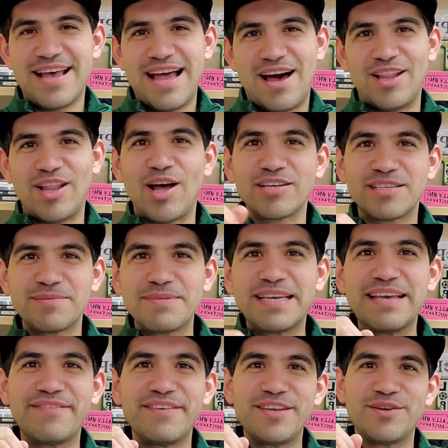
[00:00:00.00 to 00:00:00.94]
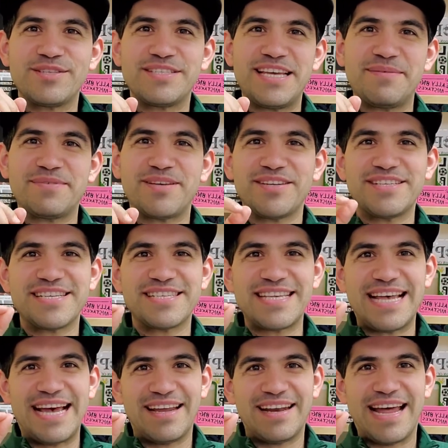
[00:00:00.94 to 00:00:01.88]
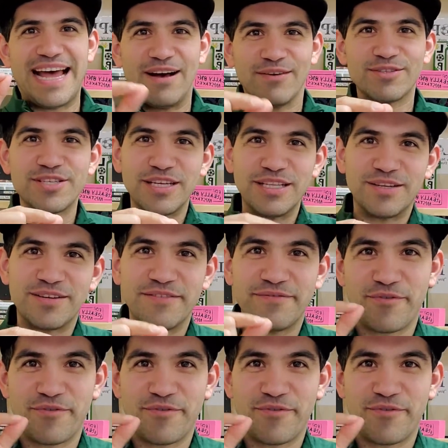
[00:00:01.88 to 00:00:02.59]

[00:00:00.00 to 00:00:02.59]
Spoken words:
I'll also be giving you tips on how to learn